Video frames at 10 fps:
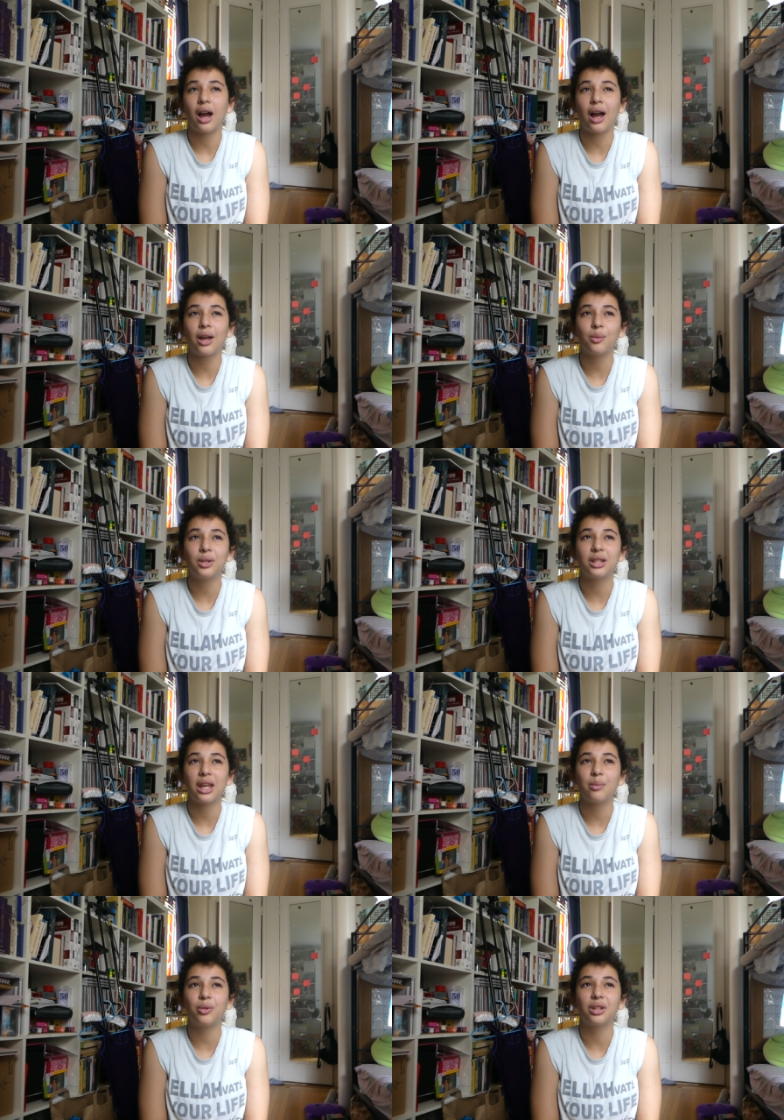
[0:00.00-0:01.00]
I was
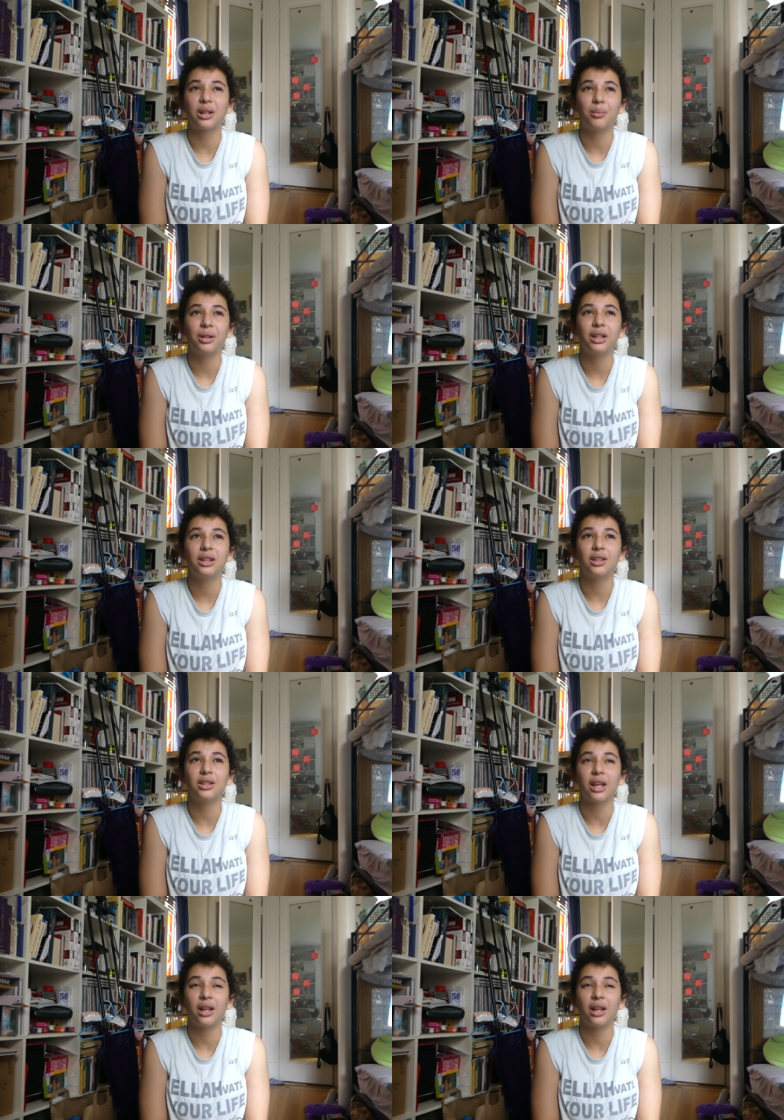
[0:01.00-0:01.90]
able to complete these